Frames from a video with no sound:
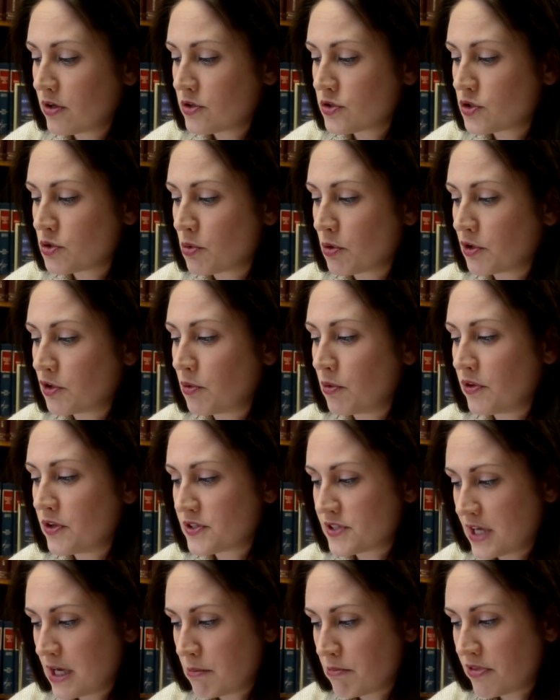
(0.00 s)
So we're doing the
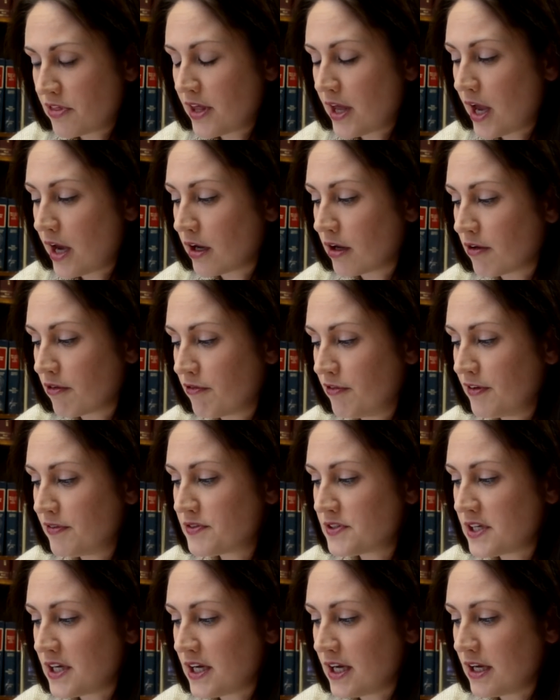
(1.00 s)
same thing,
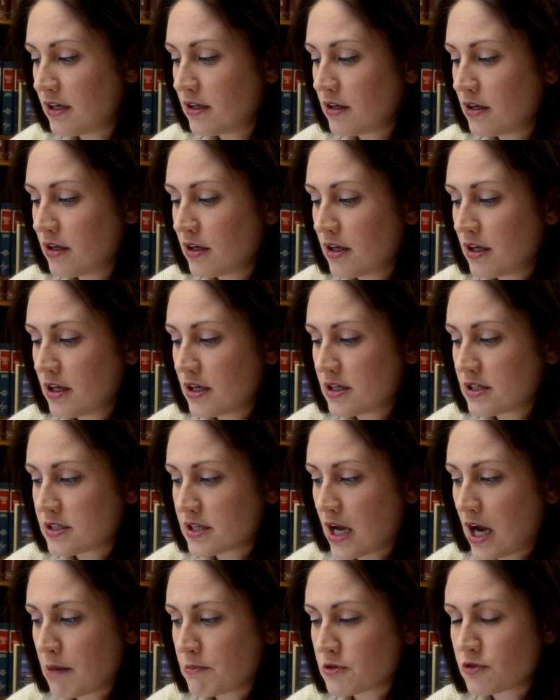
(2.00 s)
15
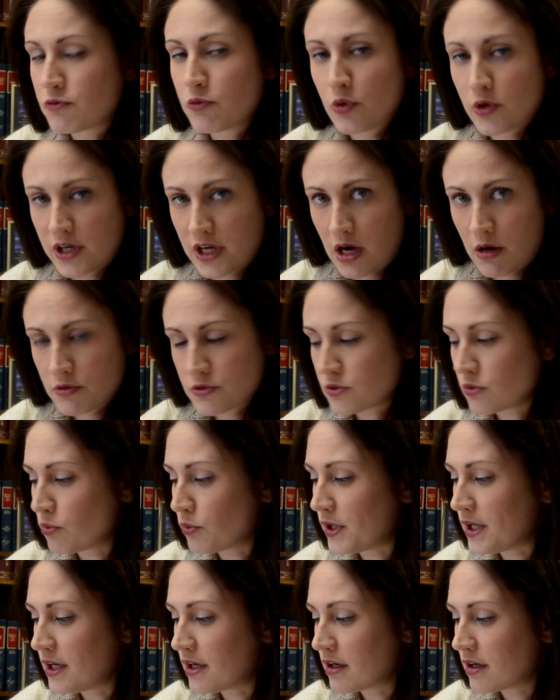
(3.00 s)
times 40 hours a
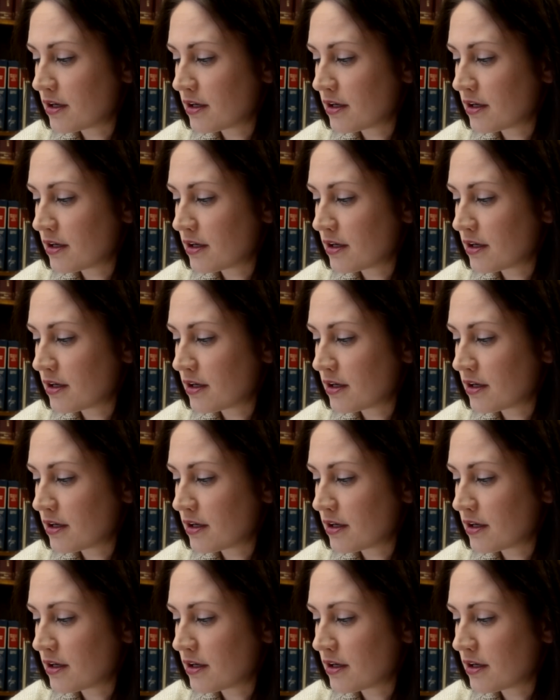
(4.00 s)
week